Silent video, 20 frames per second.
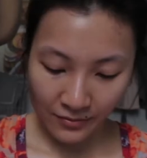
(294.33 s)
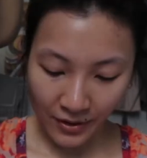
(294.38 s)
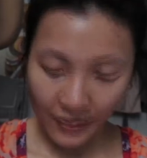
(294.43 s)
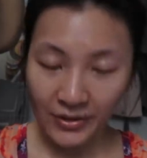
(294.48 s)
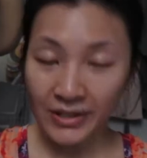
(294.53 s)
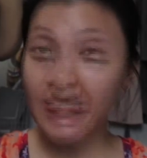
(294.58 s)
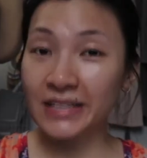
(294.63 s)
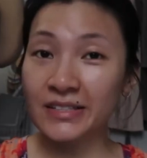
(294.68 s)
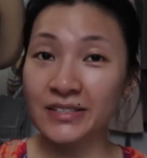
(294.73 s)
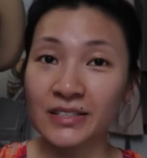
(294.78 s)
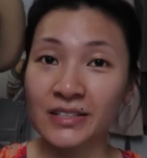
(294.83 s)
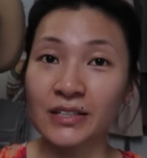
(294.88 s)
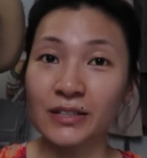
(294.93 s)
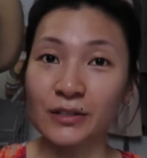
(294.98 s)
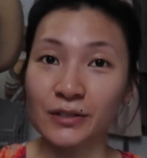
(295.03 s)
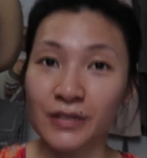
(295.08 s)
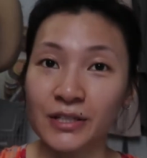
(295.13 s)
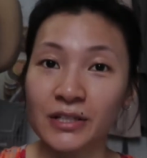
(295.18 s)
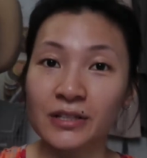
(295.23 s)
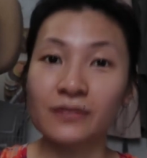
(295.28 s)
Very easy to
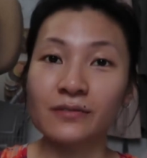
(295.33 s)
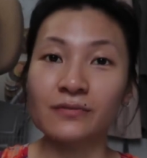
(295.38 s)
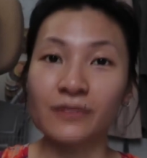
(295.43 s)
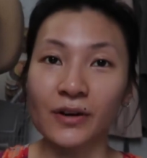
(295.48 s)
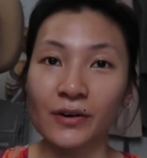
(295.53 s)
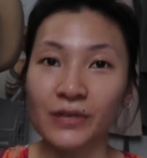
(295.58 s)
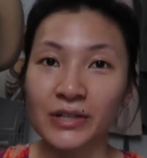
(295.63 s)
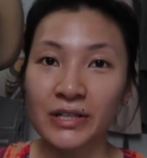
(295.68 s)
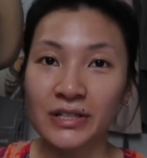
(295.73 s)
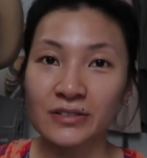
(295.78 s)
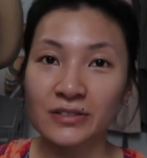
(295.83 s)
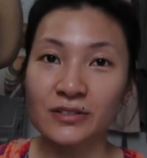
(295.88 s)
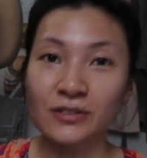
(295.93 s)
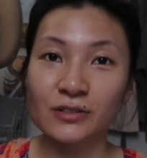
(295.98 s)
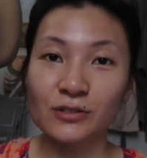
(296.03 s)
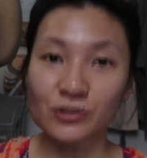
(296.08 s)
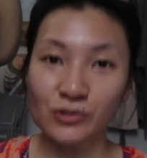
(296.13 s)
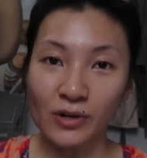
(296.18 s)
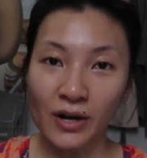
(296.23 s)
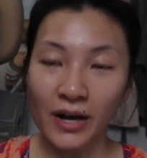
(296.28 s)
clean, very easy to
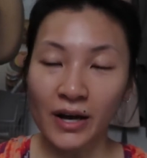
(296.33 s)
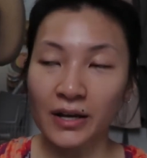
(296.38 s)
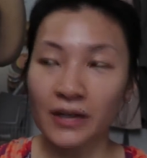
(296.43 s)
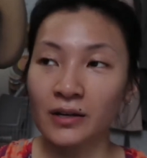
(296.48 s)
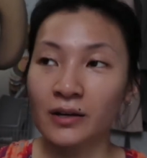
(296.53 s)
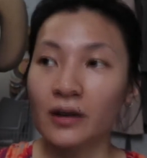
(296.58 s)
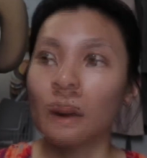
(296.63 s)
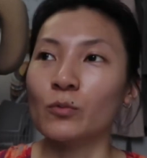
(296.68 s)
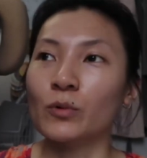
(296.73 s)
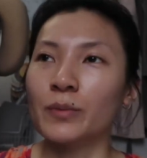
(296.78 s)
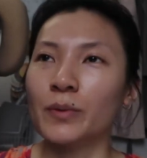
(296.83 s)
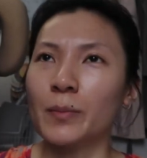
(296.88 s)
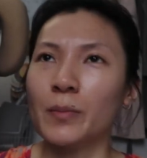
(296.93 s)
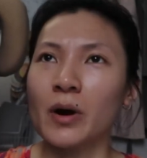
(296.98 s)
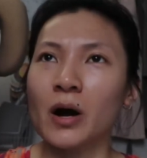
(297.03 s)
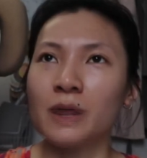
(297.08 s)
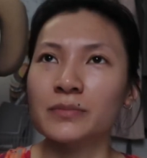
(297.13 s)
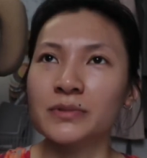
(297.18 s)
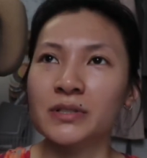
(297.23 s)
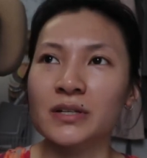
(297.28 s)
dry. What my
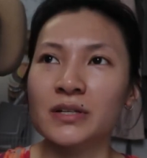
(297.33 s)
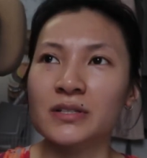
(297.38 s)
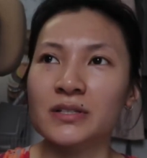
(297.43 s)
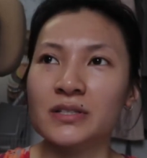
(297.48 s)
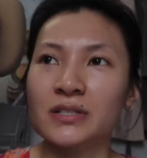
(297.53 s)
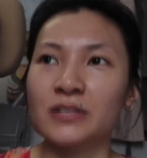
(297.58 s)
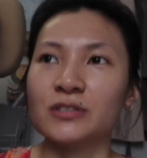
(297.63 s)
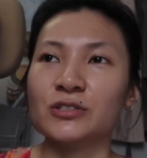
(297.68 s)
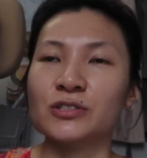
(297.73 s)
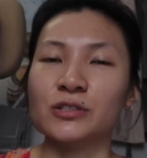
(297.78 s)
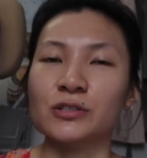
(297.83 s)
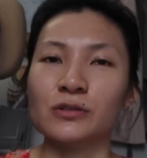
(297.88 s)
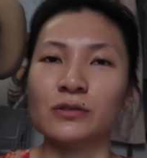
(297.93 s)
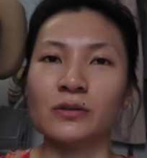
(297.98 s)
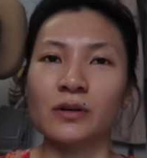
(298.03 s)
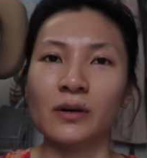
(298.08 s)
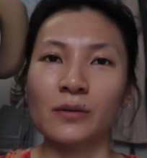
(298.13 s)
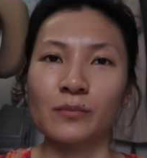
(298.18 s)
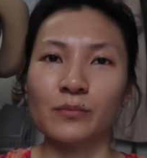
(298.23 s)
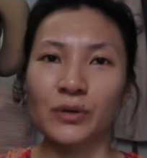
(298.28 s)
mom does is she
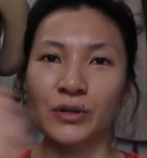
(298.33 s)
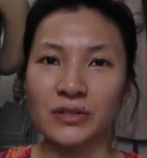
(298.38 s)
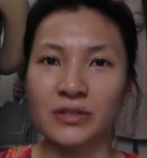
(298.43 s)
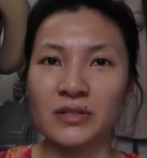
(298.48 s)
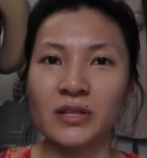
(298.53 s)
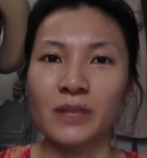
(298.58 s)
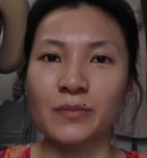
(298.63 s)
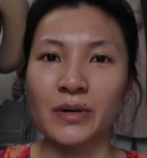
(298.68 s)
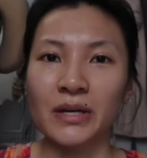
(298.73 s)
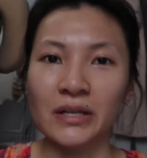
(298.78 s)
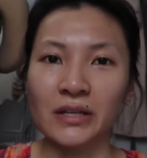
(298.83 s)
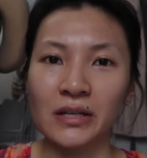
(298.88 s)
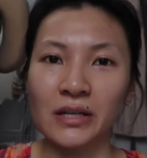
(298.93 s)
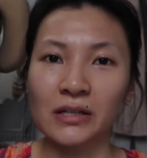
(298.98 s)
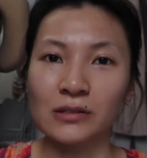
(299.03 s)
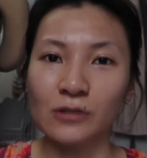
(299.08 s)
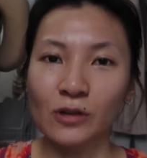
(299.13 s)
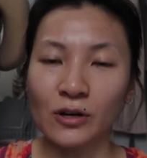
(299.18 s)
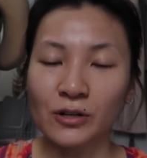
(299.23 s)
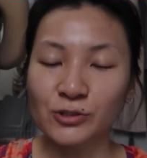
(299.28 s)
puts them in a
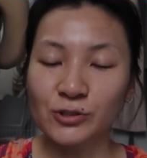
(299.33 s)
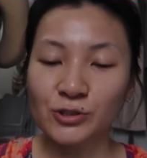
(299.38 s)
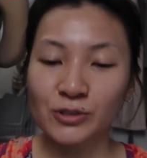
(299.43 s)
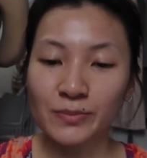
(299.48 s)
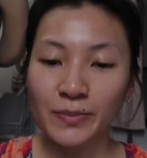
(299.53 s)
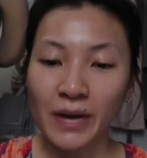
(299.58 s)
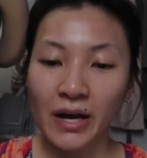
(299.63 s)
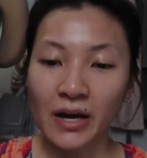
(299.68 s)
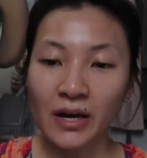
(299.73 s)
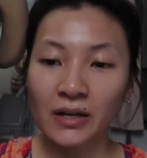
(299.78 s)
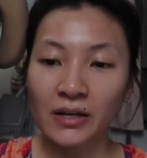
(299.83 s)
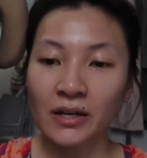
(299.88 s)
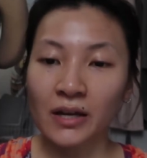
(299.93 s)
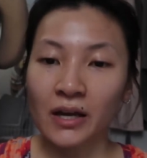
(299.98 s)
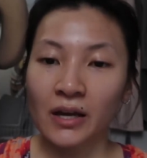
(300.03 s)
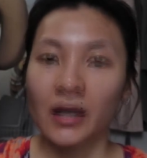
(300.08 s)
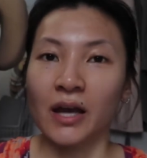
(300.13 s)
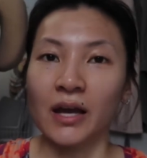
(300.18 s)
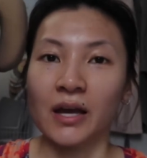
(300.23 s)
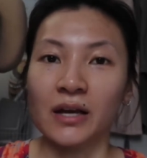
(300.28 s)
laundry bag
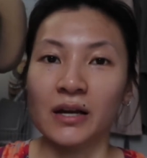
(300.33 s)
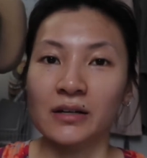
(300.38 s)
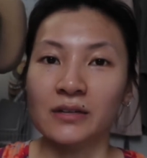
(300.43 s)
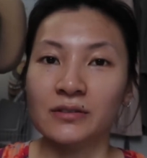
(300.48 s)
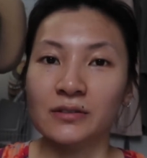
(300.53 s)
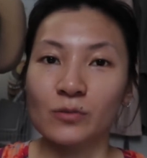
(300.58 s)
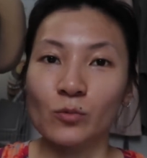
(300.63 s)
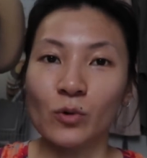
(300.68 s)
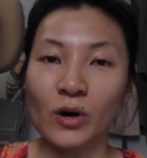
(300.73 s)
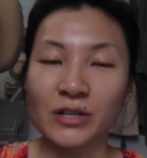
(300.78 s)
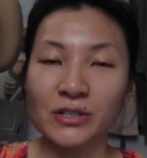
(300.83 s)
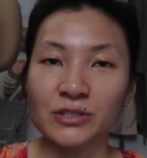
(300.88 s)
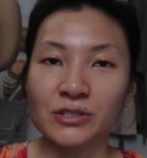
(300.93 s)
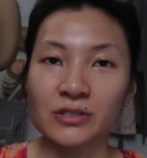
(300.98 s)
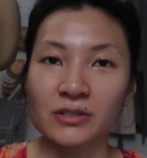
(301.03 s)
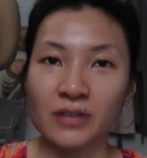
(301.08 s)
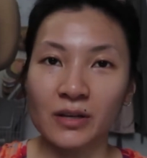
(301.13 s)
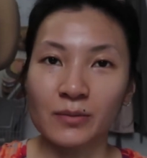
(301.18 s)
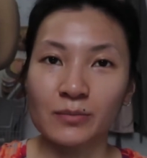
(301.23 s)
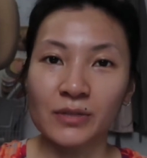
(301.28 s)
and
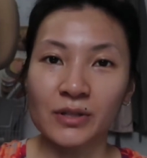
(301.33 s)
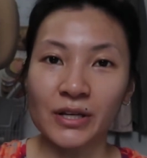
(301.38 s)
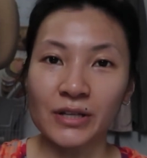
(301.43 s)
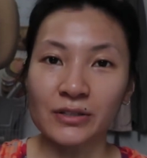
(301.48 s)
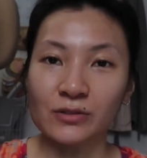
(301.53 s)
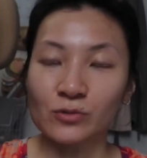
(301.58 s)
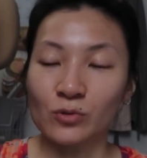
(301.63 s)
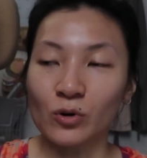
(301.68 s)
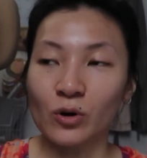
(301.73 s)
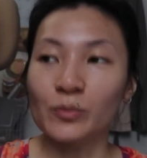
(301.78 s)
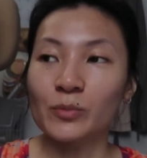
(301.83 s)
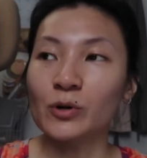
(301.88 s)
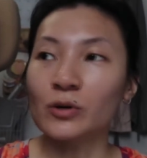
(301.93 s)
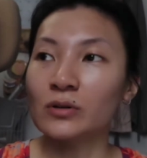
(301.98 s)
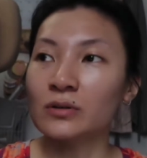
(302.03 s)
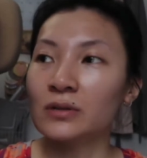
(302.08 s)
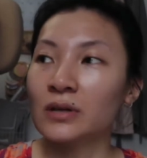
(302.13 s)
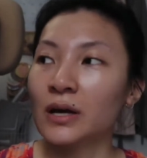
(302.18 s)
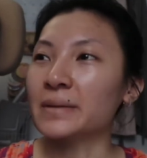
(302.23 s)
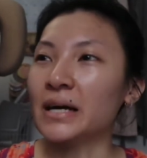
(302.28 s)
washes them like
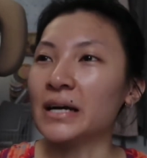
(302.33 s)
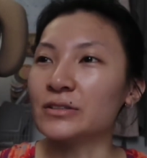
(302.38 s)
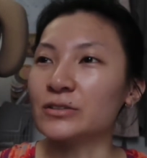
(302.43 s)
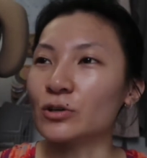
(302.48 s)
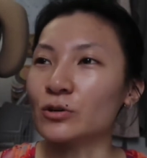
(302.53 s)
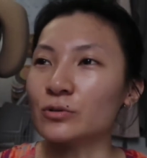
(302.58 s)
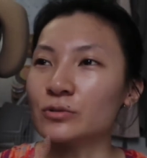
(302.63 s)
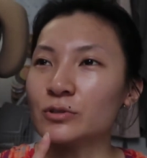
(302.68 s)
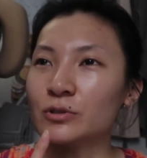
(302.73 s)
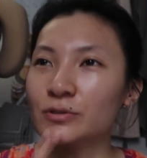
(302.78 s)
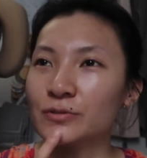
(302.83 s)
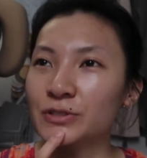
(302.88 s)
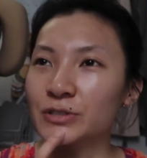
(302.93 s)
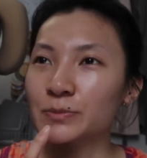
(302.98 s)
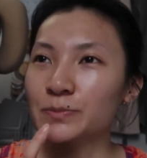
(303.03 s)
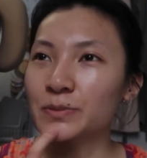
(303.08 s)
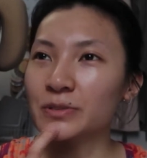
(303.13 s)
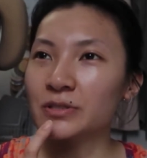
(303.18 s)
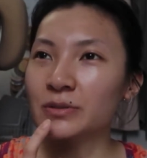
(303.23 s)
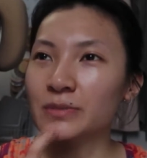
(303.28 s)
normal. I don't know if she
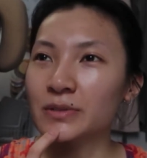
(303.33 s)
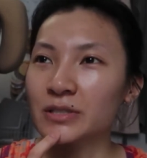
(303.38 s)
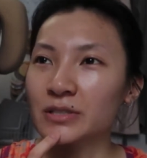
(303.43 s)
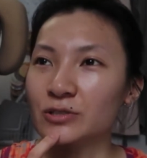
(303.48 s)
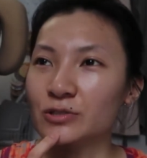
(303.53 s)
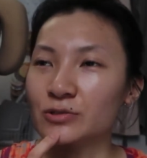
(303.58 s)
puts them in a